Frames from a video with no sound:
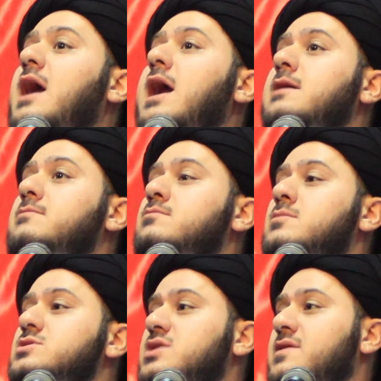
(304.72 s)

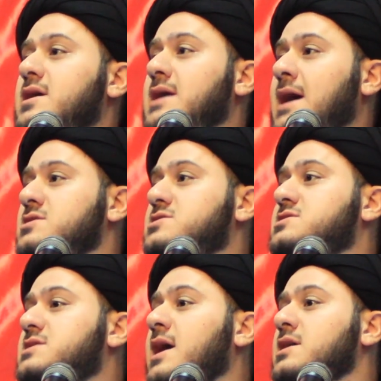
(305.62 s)
came to the United
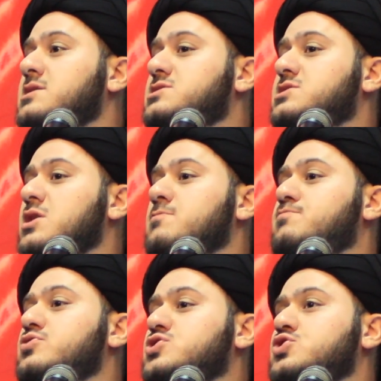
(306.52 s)
States
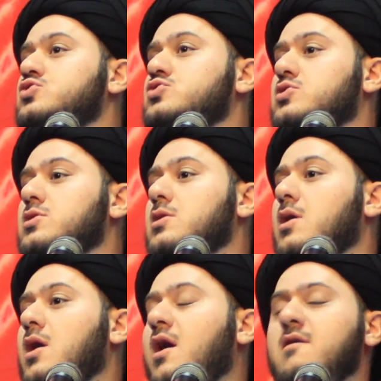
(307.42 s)
in pursuit
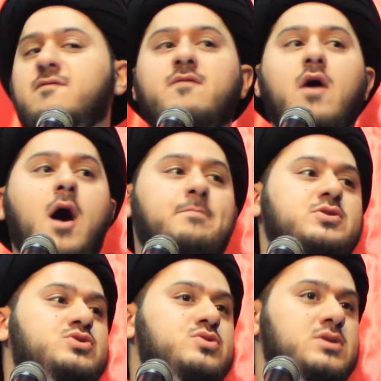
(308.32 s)
of
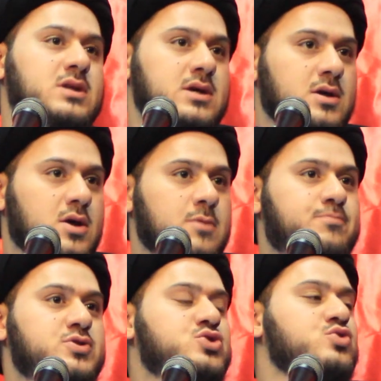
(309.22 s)
opportunity,
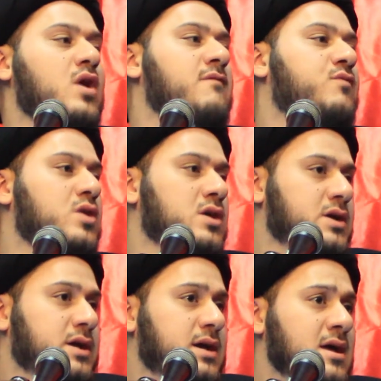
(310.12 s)
in pursuit of
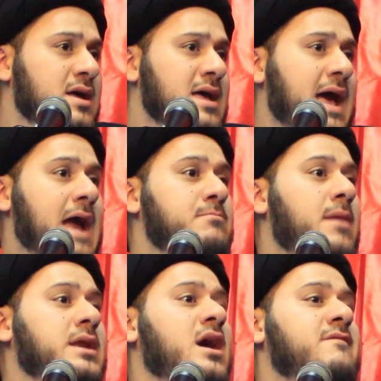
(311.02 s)
work. And
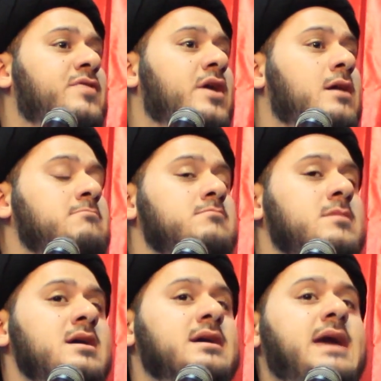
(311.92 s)
many of
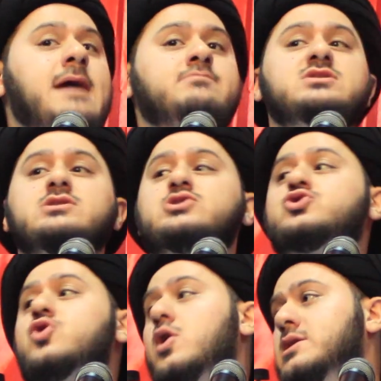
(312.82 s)
them came to
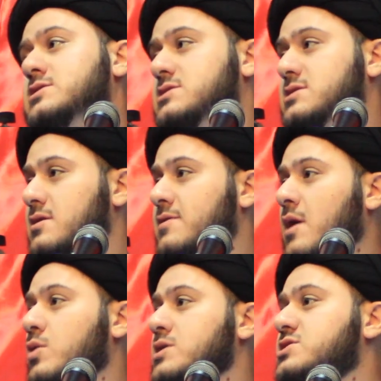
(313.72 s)
Detroit.
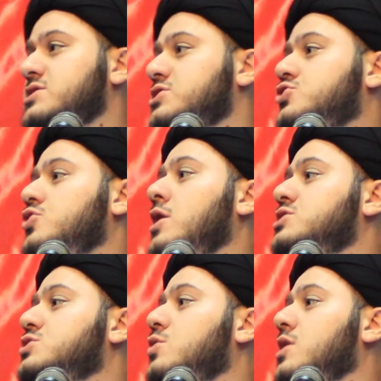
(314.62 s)
They went to
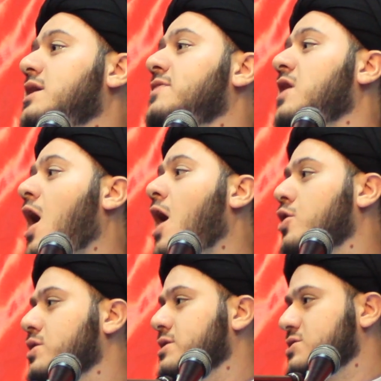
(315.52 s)
Detroit to work in the
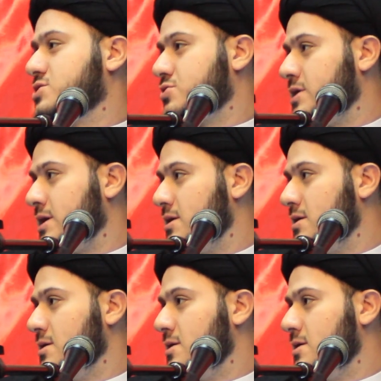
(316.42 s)
auto industry.